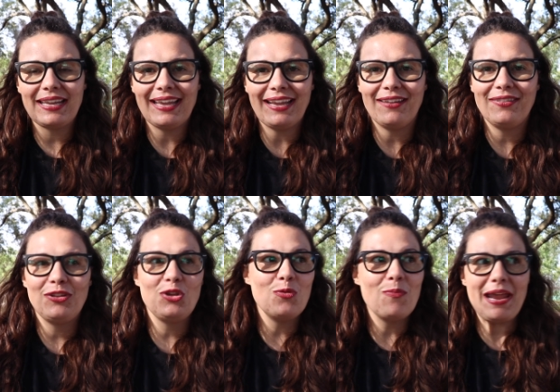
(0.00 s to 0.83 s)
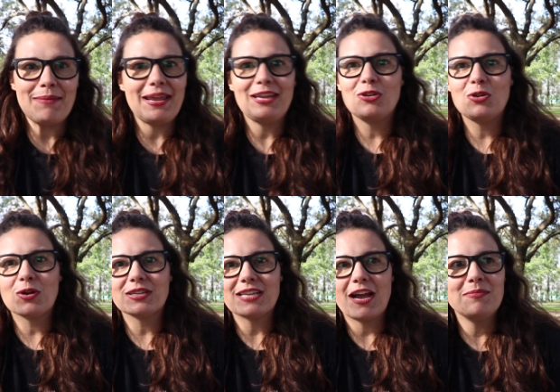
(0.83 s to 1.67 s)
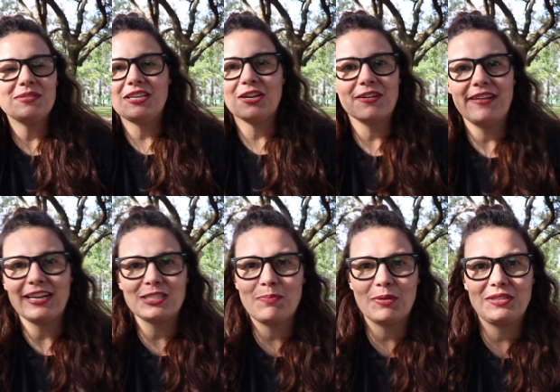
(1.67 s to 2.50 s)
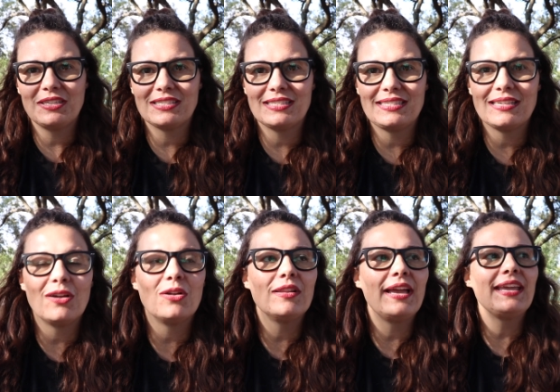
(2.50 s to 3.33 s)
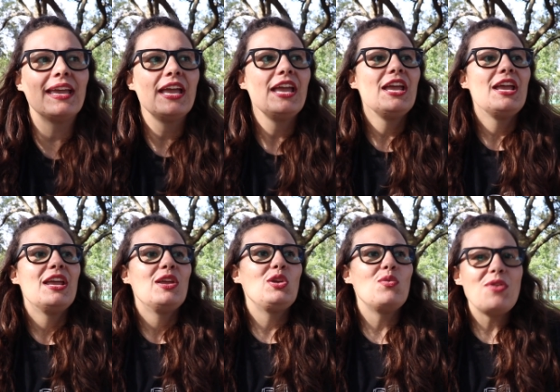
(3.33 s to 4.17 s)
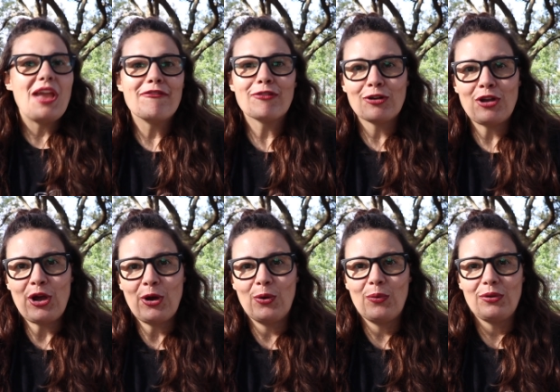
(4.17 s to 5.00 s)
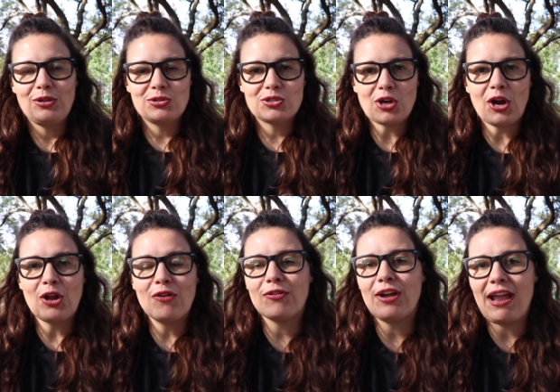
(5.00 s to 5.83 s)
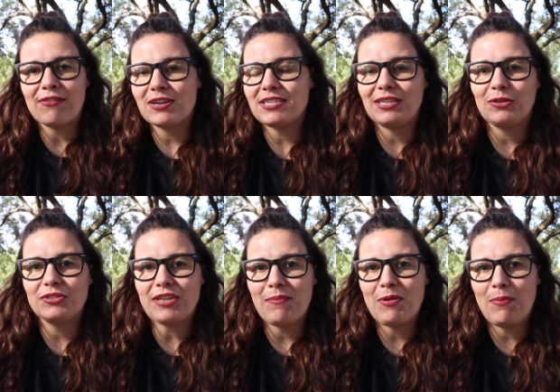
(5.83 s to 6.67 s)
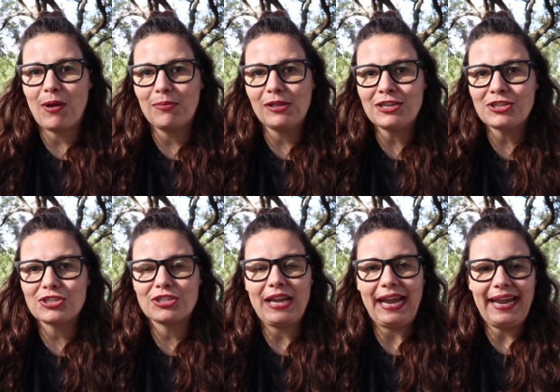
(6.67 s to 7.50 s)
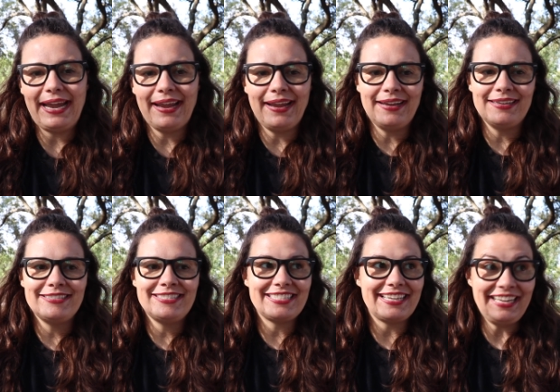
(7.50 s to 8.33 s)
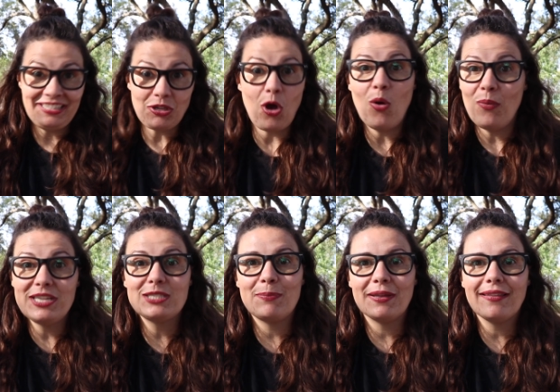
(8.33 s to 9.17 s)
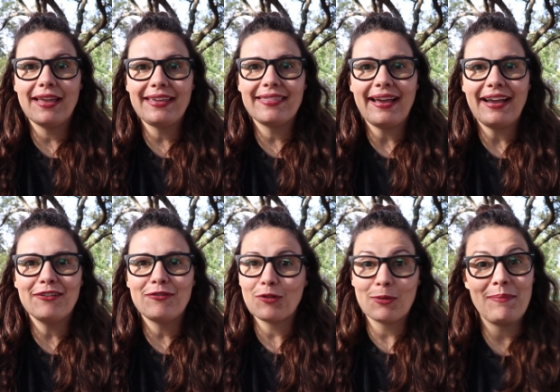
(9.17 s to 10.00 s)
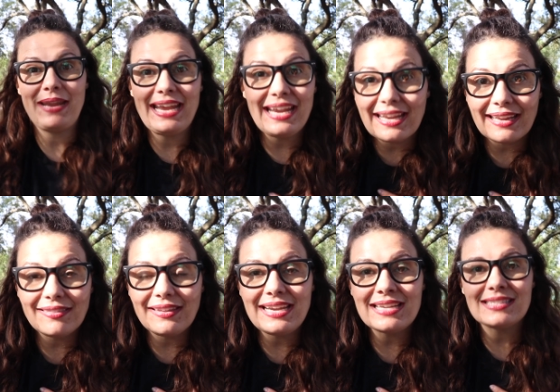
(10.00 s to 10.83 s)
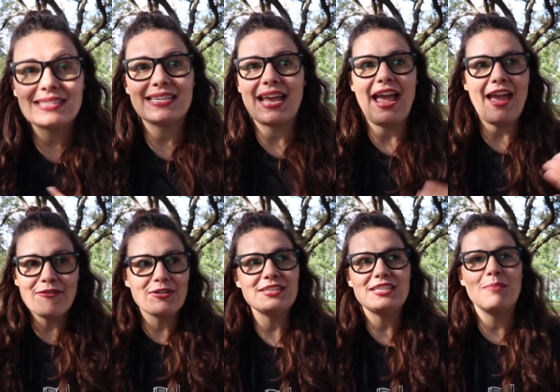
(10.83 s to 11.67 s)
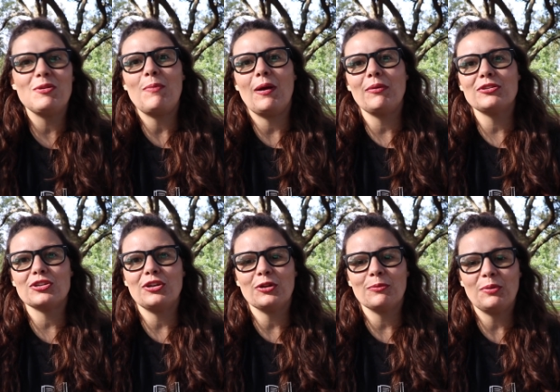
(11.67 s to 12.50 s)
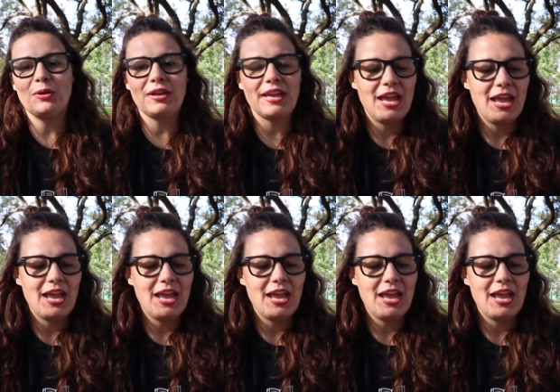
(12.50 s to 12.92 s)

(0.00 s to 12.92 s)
it again. You may make New York Times and then your next book doesn't sell. Like, you never know. You start over every single time you publish, and it's always been like that, for me at least. Every time you publish another book,